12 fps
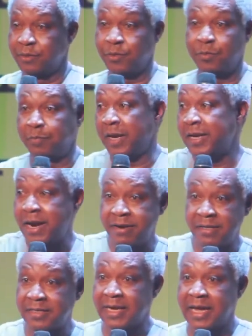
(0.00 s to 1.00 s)
to
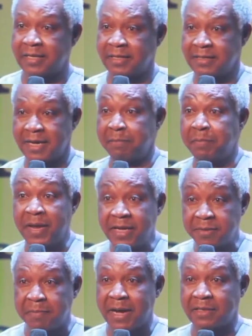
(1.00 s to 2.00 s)
plenaries like this and
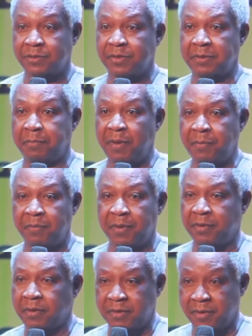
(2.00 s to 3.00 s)
bring it back to the people
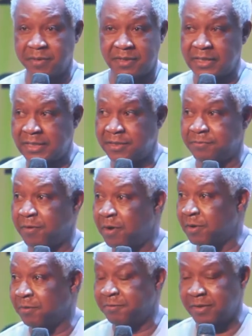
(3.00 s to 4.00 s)
because it is for
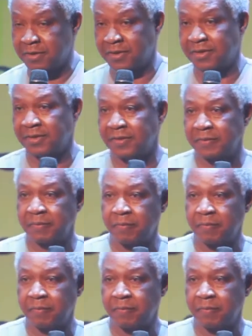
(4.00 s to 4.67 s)
all of us.